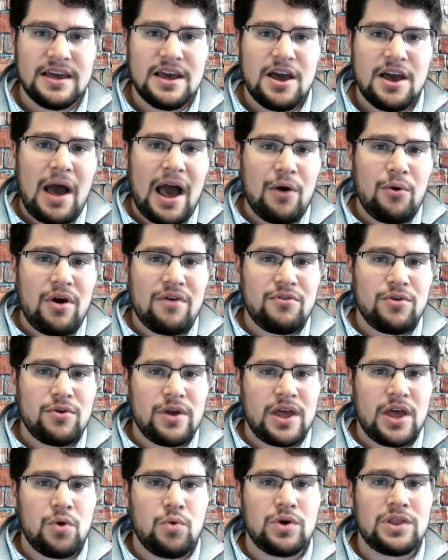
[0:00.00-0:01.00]
However,
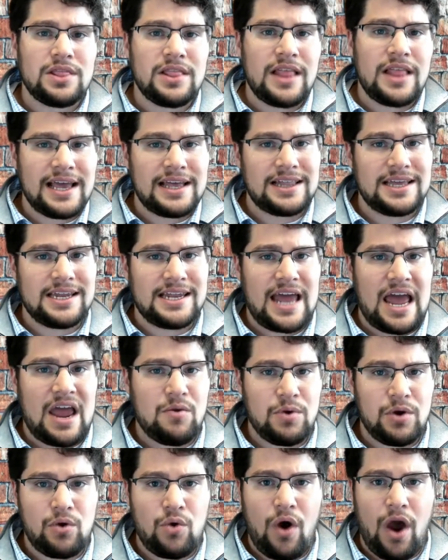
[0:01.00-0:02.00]
it would likely not
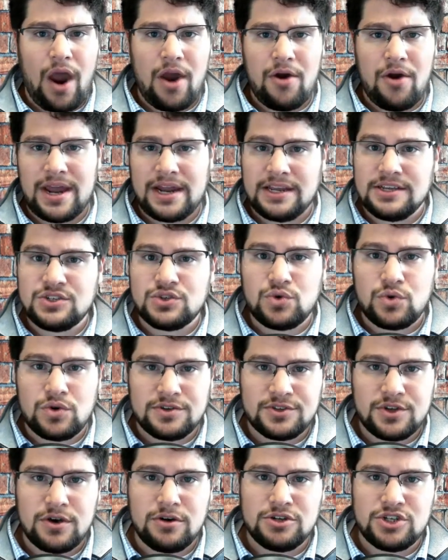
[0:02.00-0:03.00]
require any
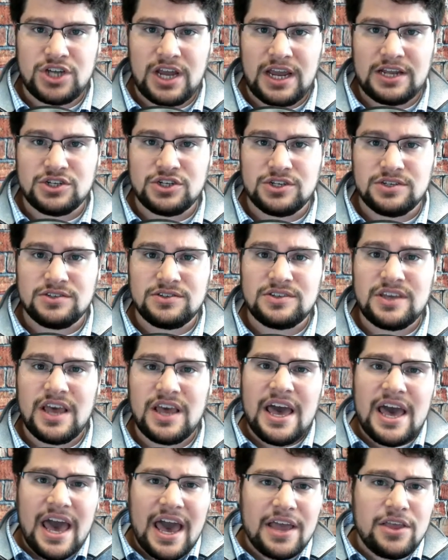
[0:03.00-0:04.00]
source code changes,
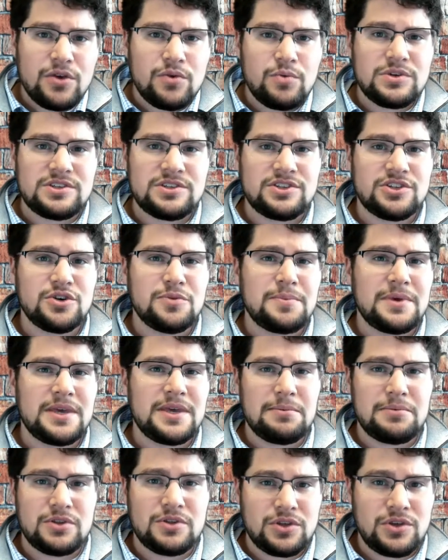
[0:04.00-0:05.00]
and you would still be
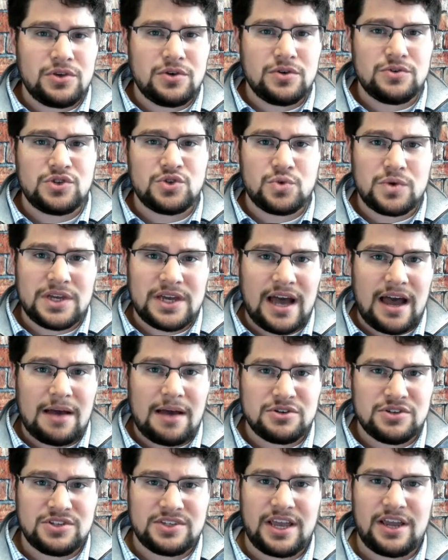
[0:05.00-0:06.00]
able to use
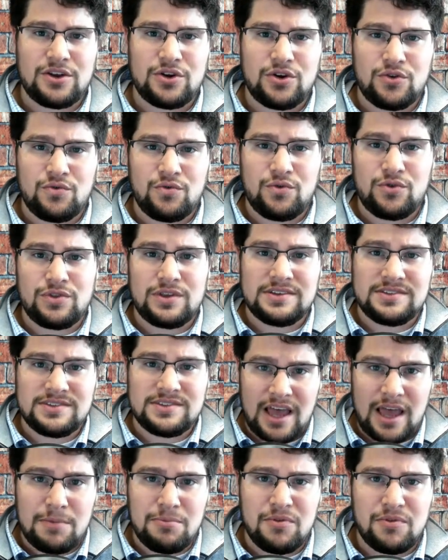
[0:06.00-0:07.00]
SuiteCommerce Standard for this
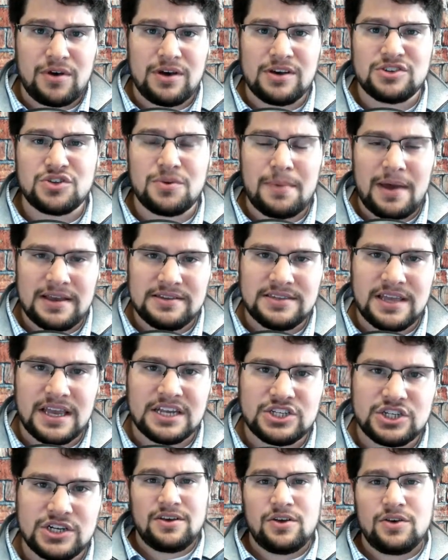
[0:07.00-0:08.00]
type of
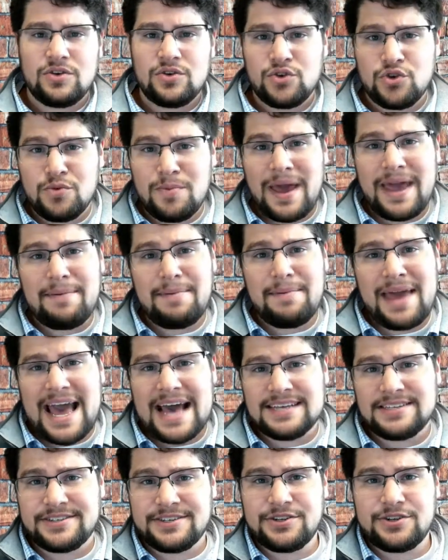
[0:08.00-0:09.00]
customization. You may be
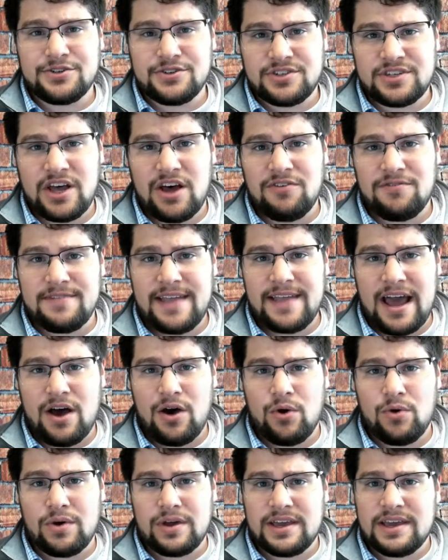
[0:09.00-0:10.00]
asking yourself
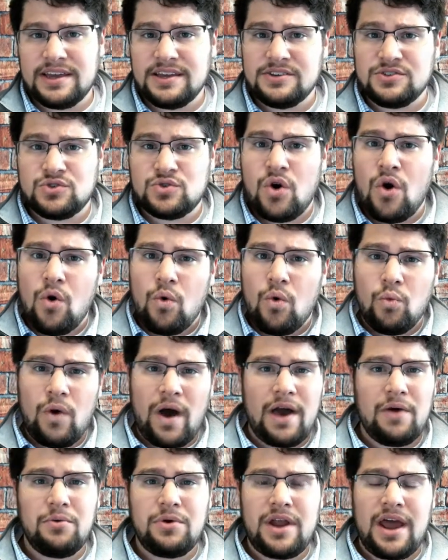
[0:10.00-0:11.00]
now is,
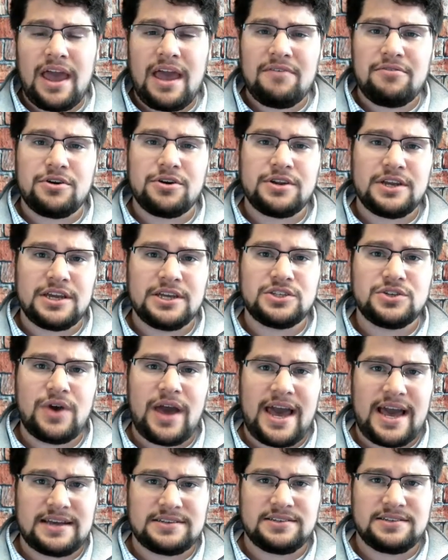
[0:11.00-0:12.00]
why would I ever need to
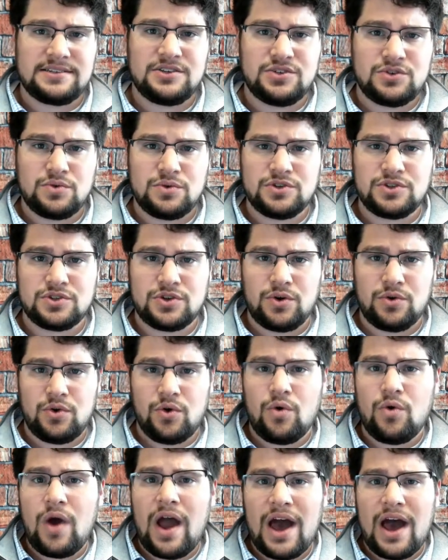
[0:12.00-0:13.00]
access source code?
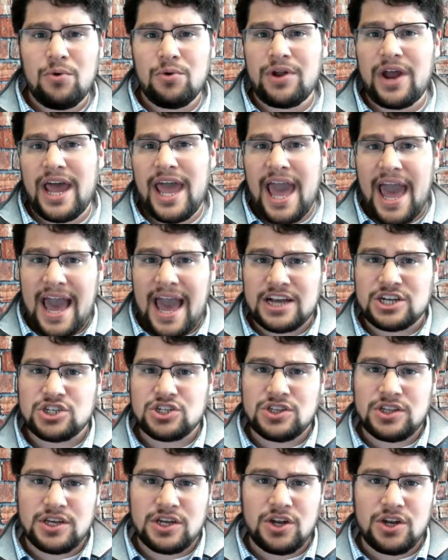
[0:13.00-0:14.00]
Or how would I
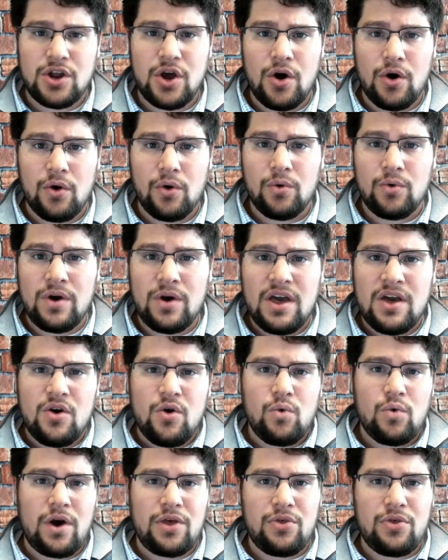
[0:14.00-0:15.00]
actually know
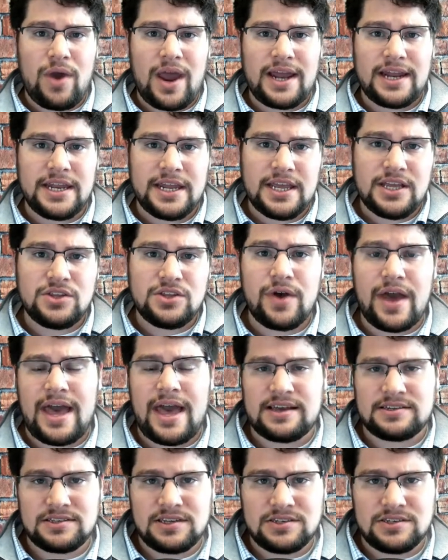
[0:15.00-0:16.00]
whether I need to
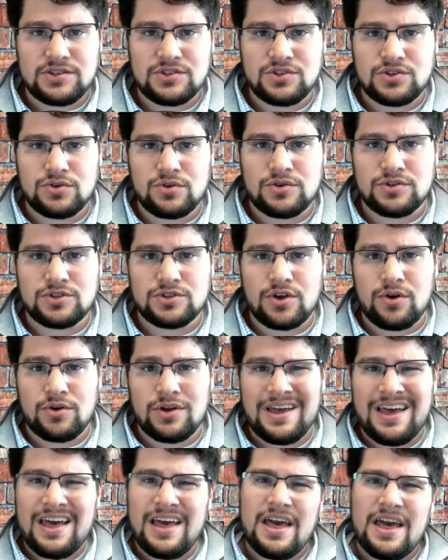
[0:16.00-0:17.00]
access the source
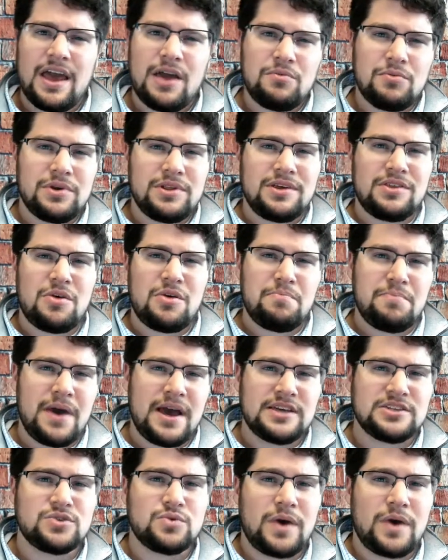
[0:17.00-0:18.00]
code? And really the
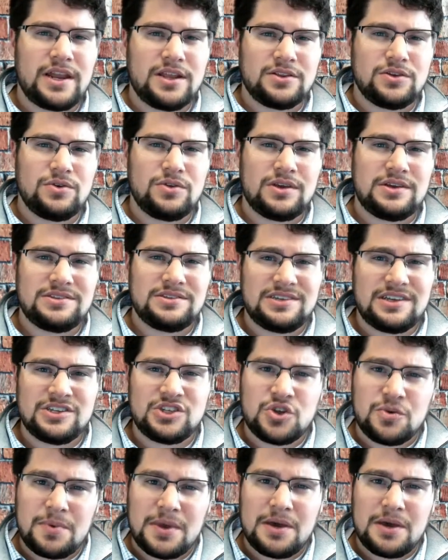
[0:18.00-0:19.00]
best way to do this
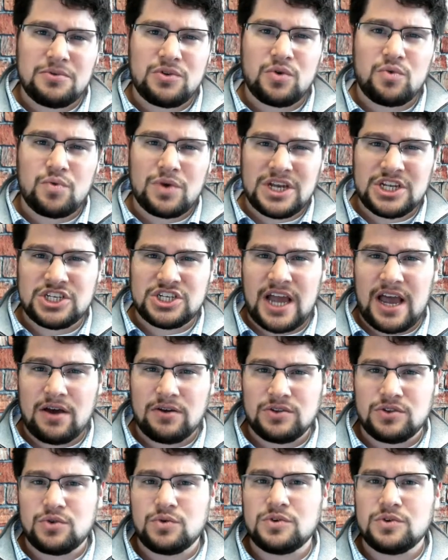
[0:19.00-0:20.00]
is to be able to reach
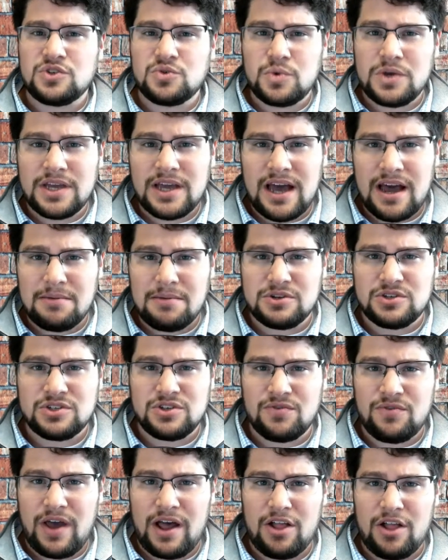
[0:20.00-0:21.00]
out to a SuiteCommerce
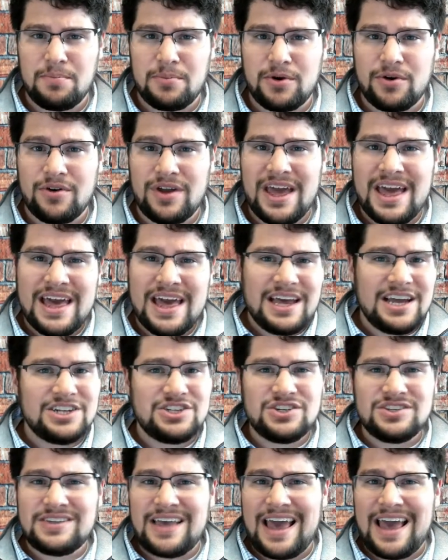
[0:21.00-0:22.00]
developer and
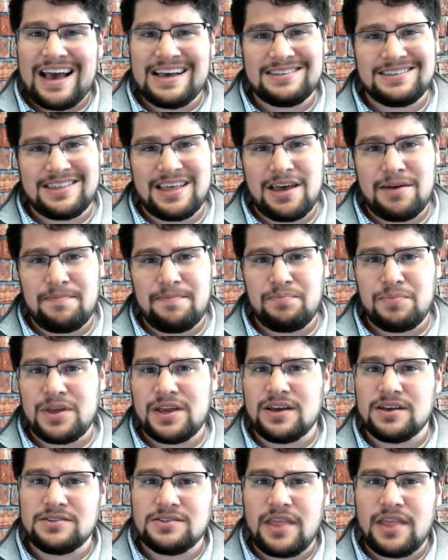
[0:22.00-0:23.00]
just ask them,
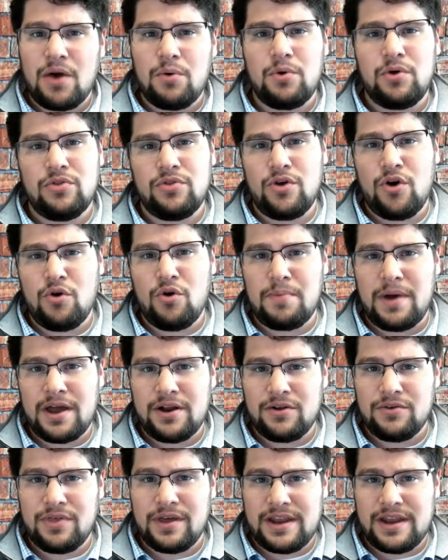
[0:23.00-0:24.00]
because they will know
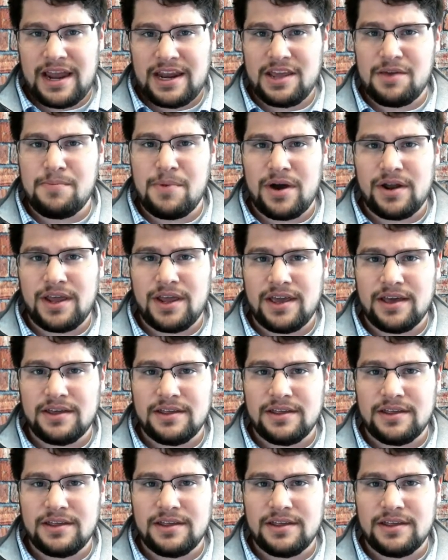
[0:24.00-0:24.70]
better than anybody.